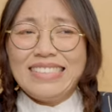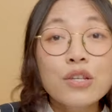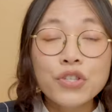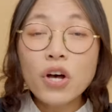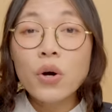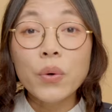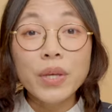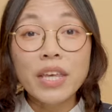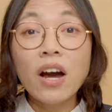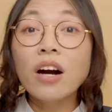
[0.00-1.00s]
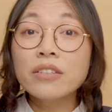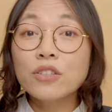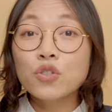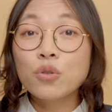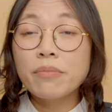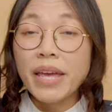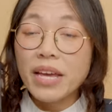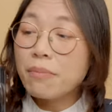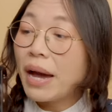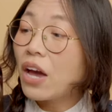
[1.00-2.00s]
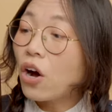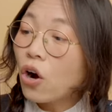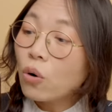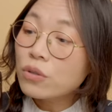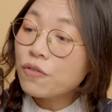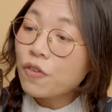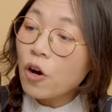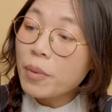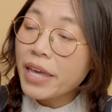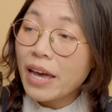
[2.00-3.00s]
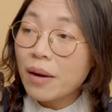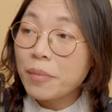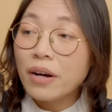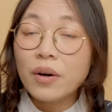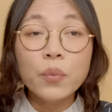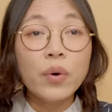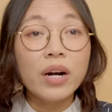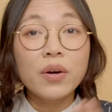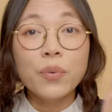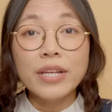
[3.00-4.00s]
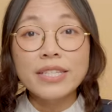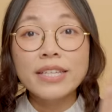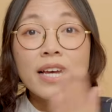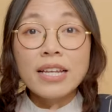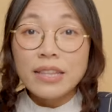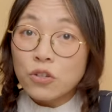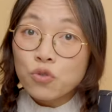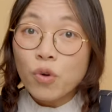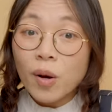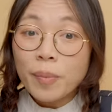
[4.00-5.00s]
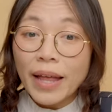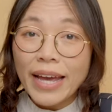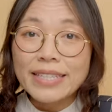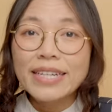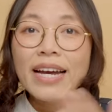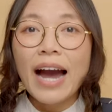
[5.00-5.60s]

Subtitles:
So, in order to make my old film camera work with the strobe light,